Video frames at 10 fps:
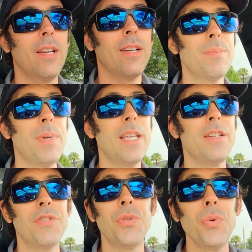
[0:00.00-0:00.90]
It's
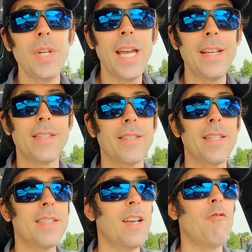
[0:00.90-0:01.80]
been 2 days
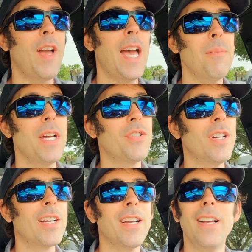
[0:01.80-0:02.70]
since I've had my
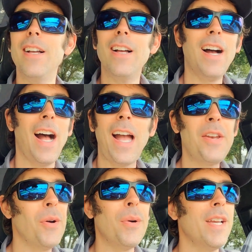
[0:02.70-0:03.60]
truck. I
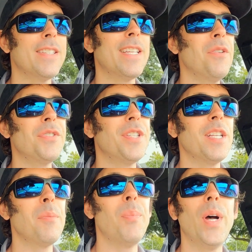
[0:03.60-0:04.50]
know it sounds
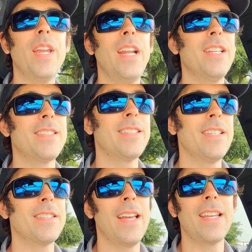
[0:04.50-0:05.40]
silly, but
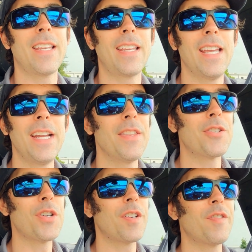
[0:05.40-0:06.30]
it's like getting in the
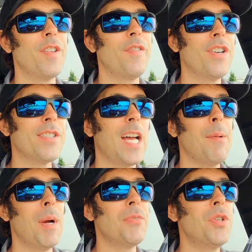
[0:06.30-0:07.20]
truck for the first
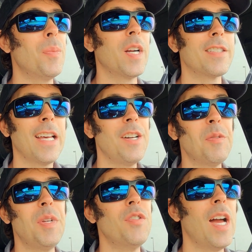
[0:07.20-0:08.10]
time. I'm super excited
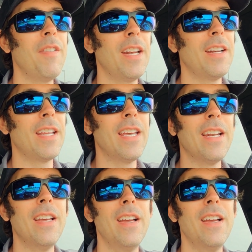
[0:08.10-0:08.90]
to be driving it again.